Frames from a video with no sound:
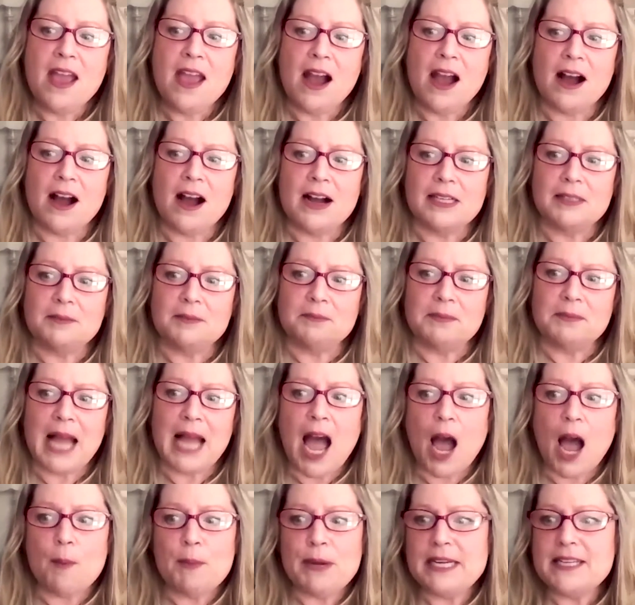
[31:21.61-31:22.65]

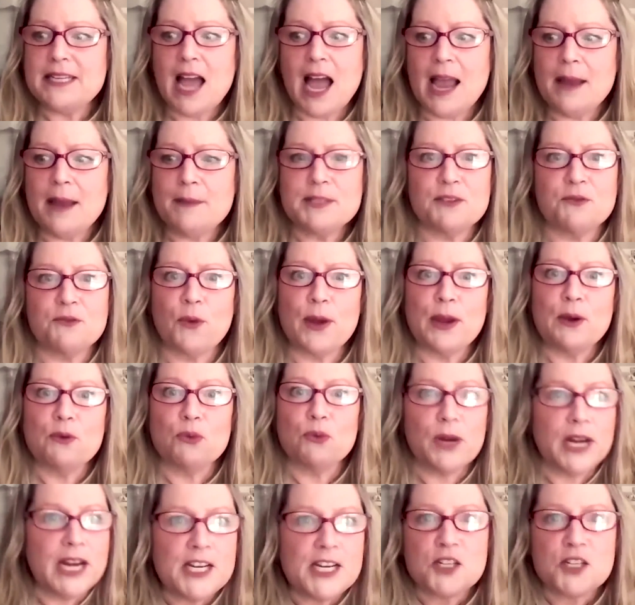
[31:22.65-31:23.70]
How many times have we
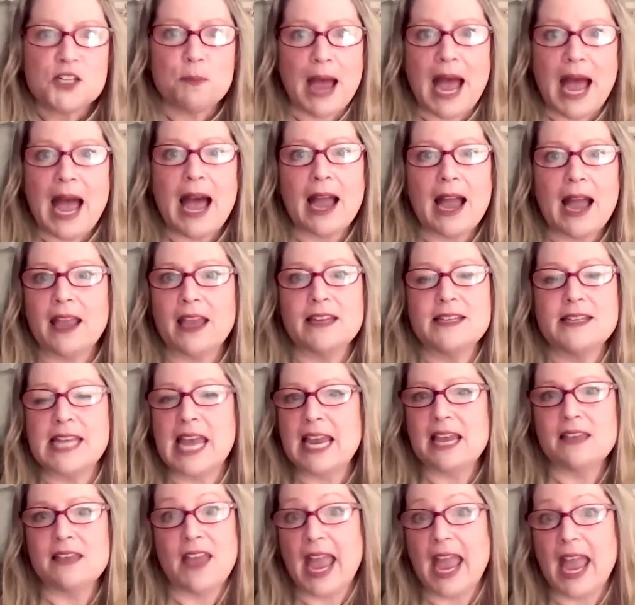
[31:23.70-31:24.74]
reached back and
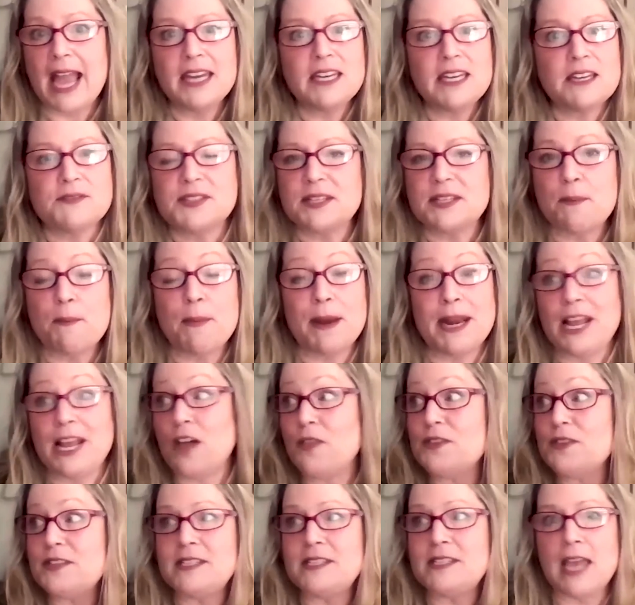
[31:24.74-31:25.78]
taken the hand of somebody on
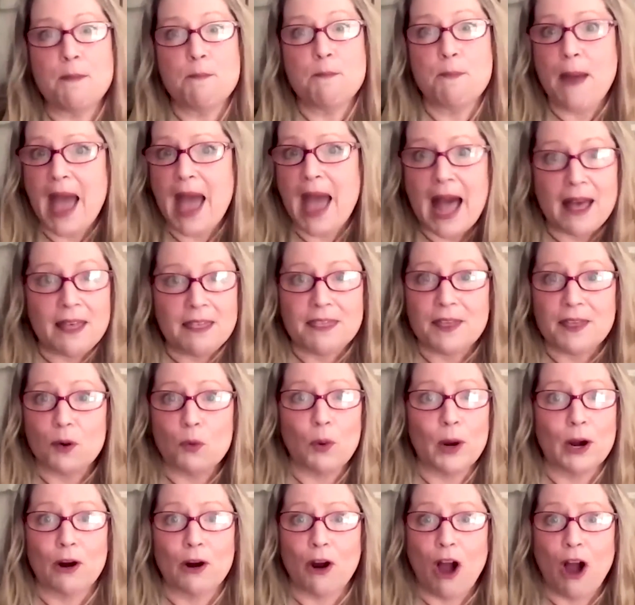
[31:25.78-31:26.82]
the same path that we're